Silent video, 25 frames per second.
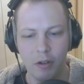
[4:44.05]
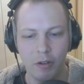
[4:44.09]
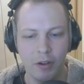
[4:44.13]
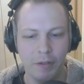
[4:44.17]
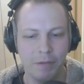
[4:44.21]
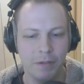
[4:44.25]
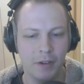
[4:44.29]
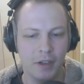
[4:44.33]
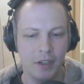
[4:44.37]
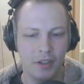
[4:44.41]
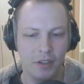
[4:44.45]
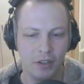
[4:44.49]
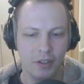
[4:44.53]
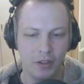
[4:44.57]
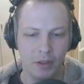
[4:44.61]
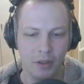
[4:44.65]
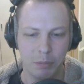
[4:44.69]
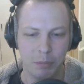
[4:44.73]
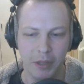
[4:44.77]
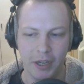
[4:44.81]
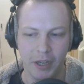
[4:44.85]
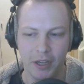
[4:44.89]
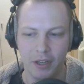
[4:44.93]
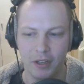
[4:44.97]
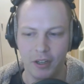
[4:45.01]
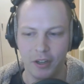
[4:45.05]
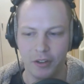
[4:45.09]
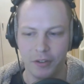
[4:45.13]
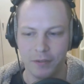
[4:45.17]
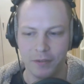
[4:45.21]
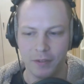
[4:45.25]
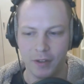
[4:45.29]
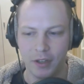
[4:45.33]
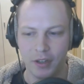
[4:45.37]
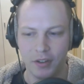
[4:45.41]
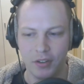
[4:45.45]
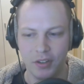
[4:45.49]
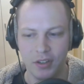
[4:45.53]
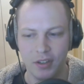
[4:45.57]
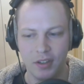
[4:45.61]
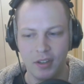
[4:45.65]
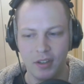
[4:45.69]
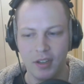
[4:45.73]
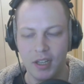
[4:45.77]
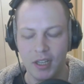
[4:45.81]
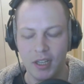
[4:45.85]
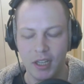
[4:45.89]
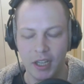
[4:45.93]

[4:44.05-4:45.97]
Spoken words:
refer to the player who goes first